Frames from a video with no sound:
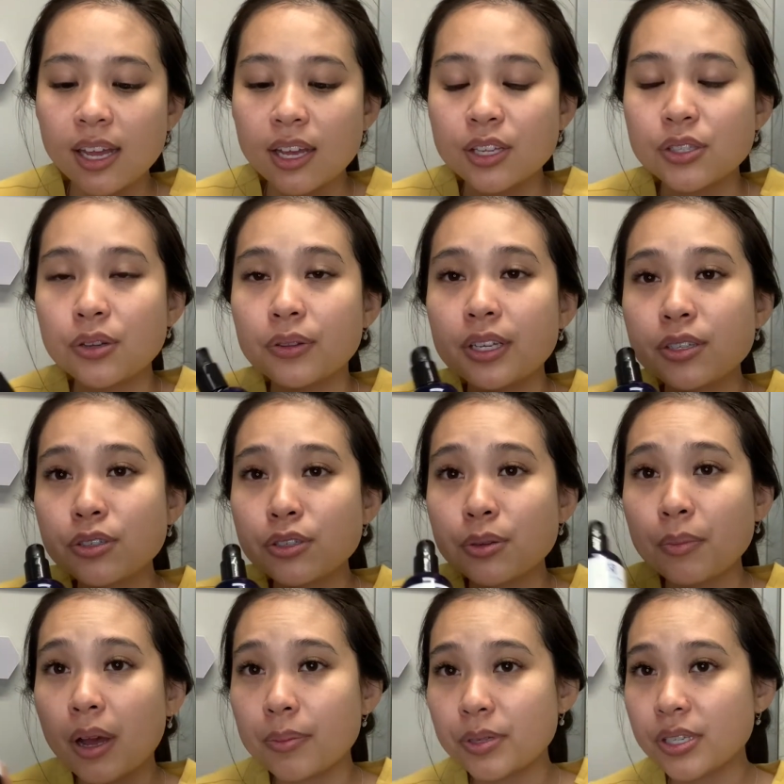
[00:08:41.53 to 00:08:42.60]
So these are some
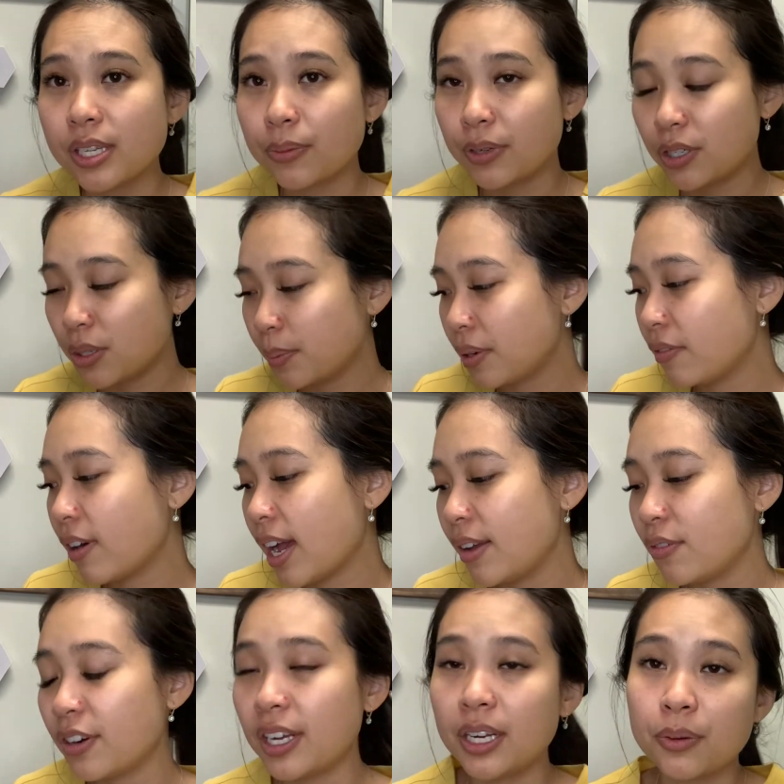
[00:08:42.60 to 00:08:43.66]
options that we do provide
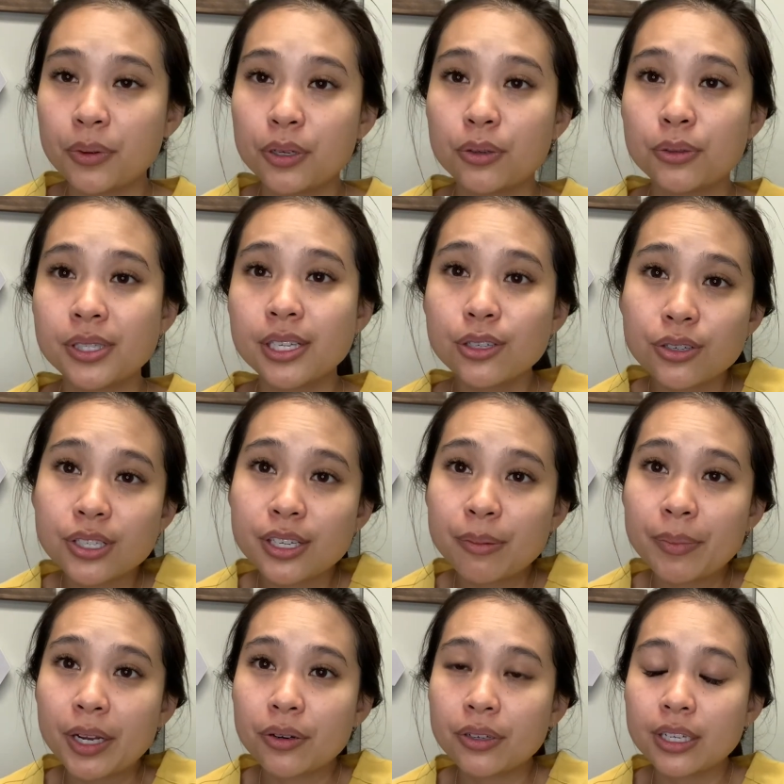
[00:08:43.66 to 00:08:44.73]
for anyone who's interested in
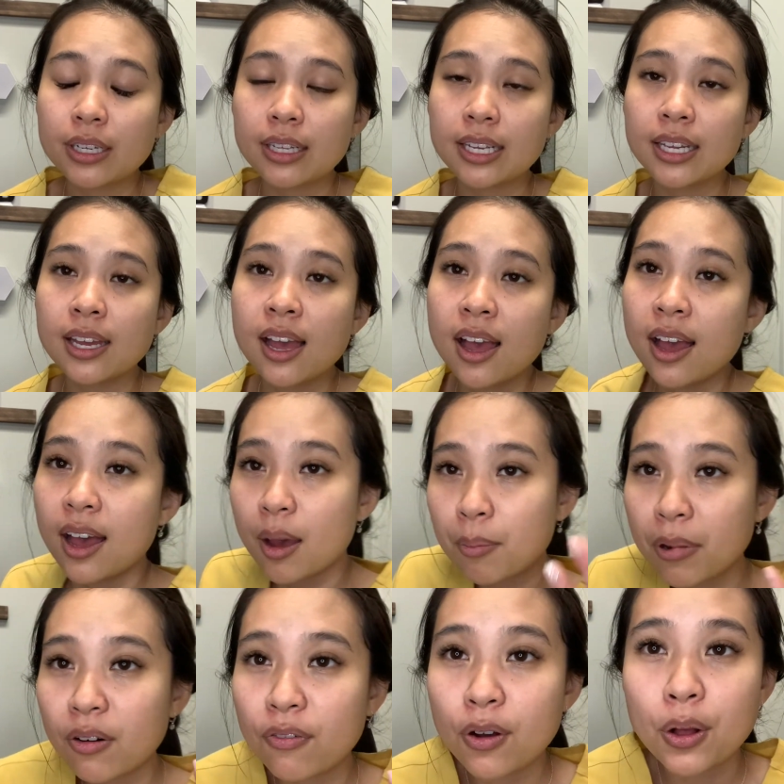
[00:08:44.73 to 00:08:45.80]
microneedling. I'm
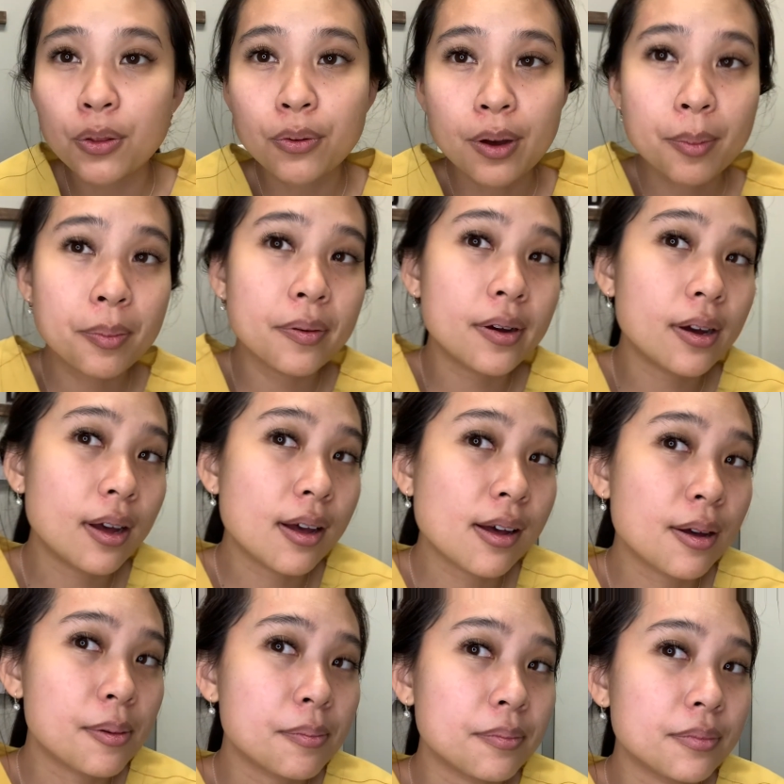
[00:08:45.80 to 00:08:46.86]
gonna follow up
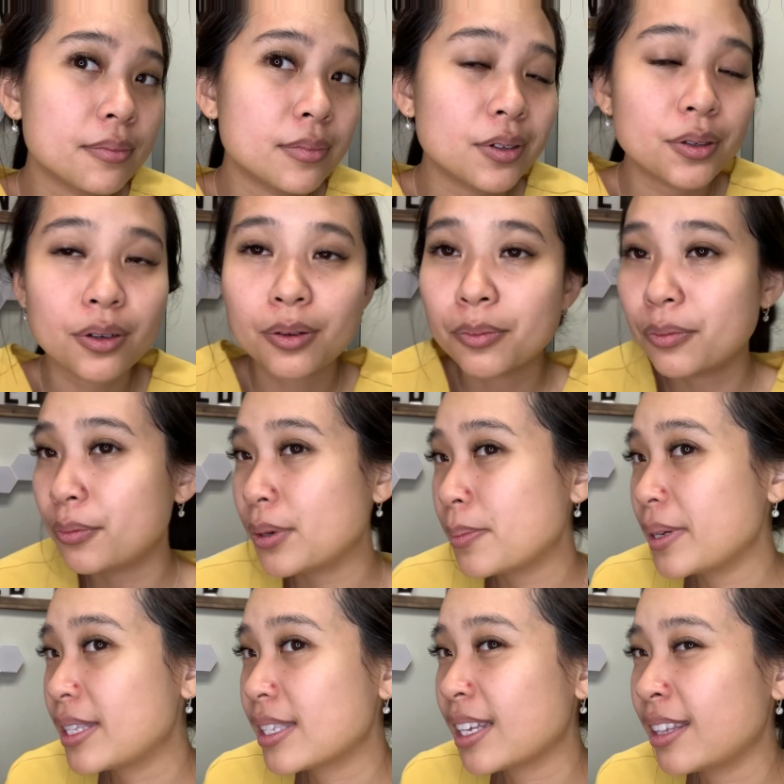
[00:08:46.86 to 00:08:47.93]
on what my
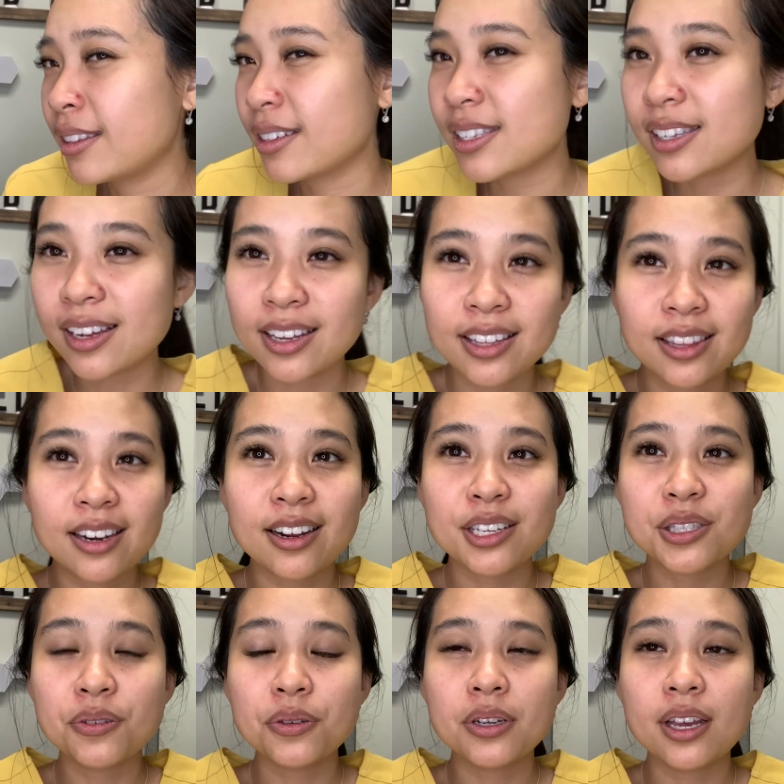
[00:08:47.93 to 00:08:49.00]
skin looks like in the next
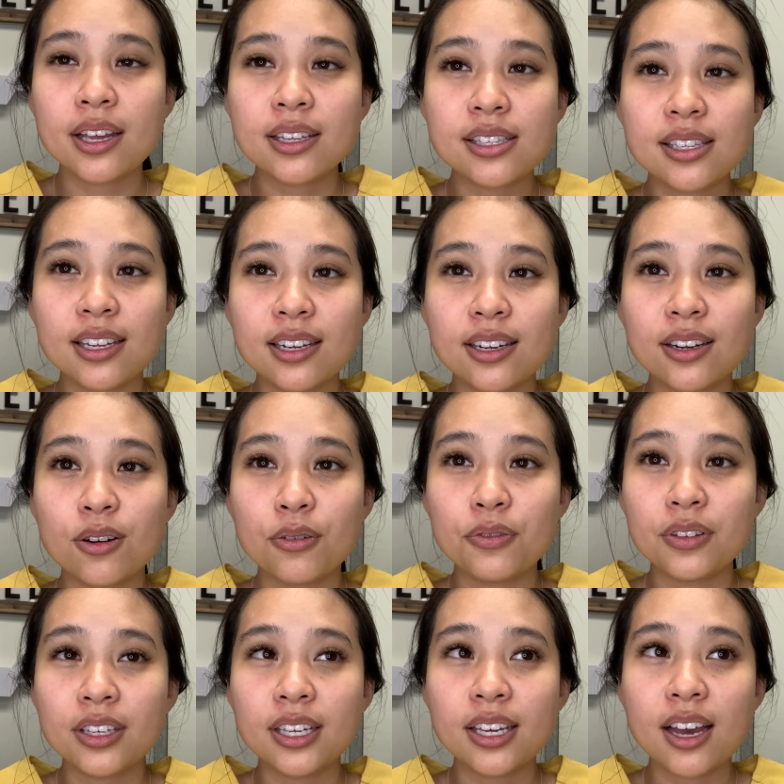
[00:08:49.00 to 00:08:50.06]
few days, and
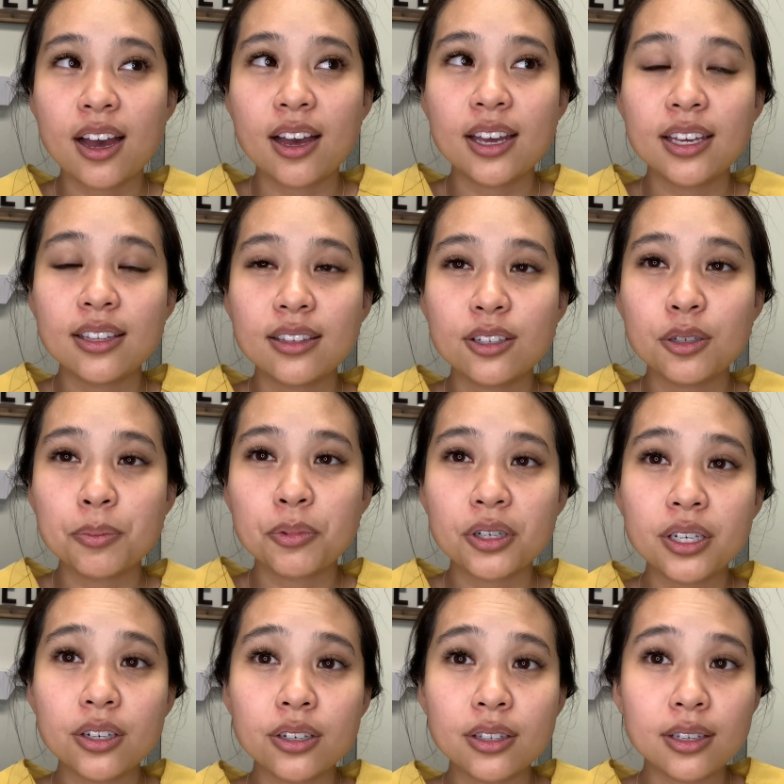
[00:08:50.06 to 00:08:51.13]
hopefully I look
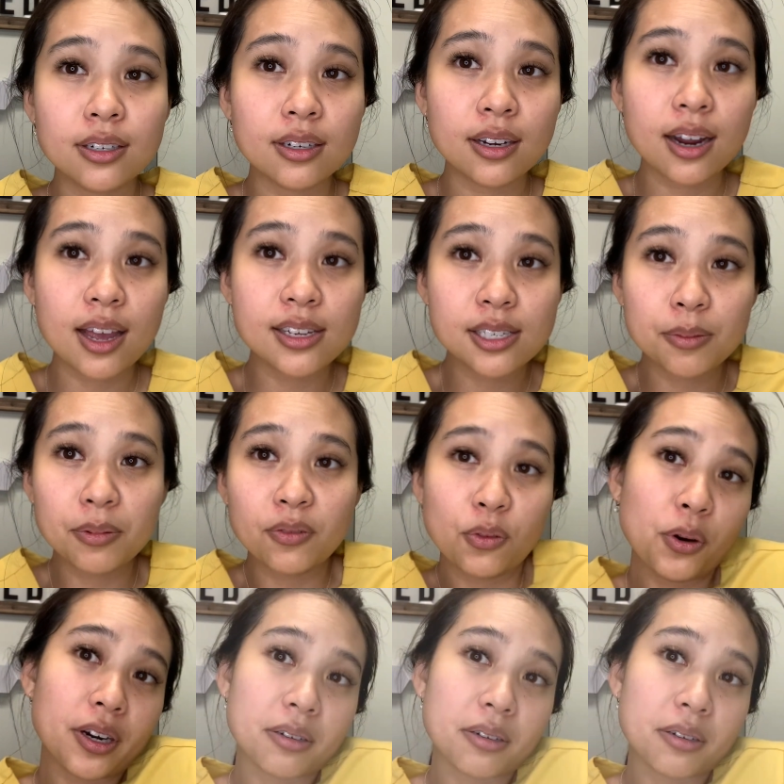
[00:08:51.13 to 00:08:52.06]
prettier than I did before.